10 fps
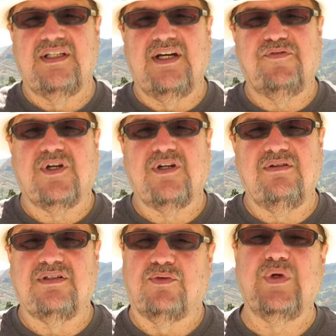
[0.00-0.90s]
that if you're
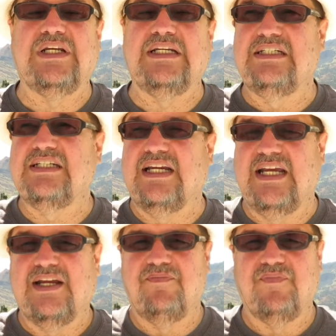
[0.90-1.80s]
windy
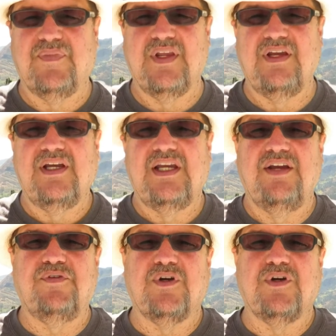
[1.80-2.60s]
today, if